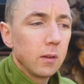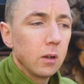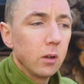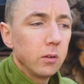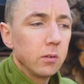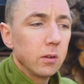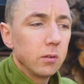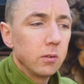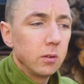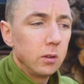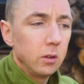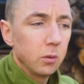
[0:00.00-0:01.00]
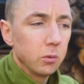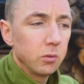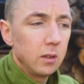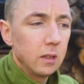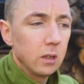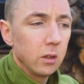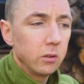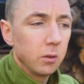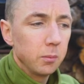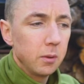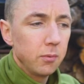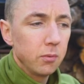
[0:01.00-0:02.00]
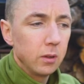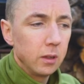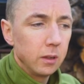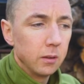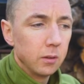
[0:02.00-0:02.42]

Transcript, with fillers: the light is you'll see it light up differently